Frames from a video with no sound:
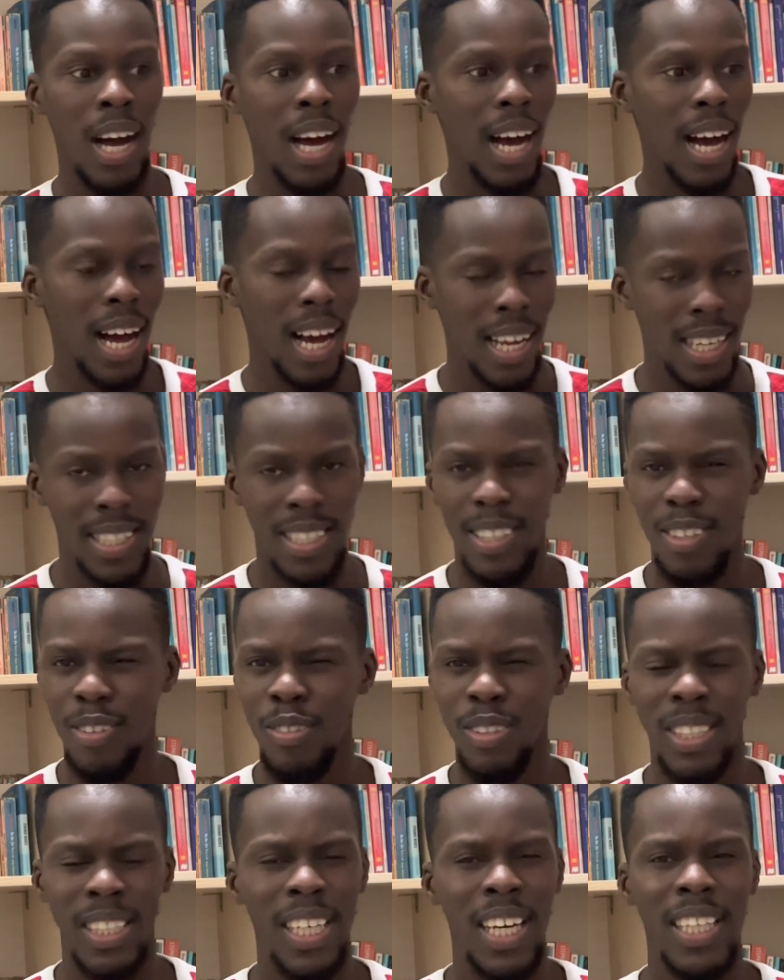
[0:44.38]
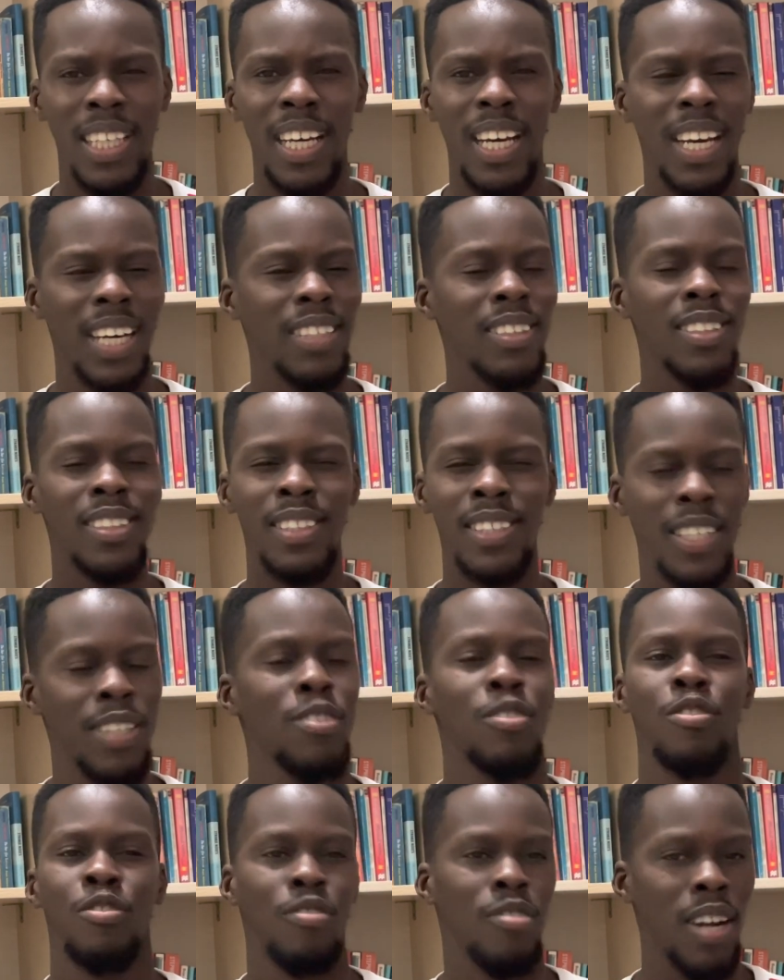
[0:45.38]
Arsenal, on the other hand, just
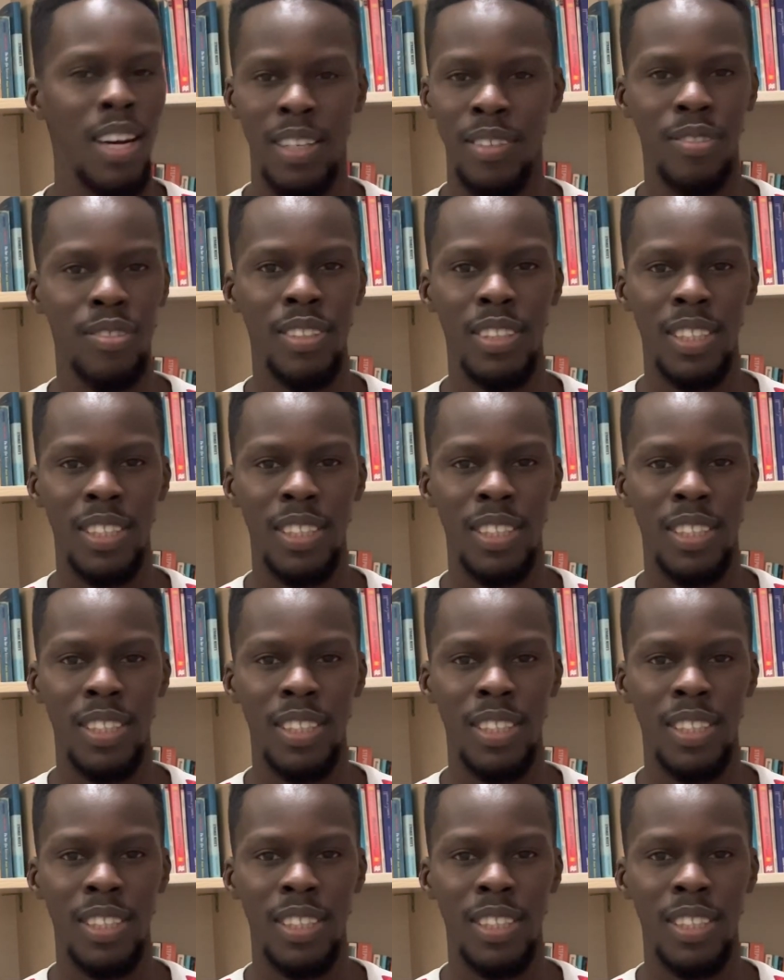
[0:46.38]
struggled.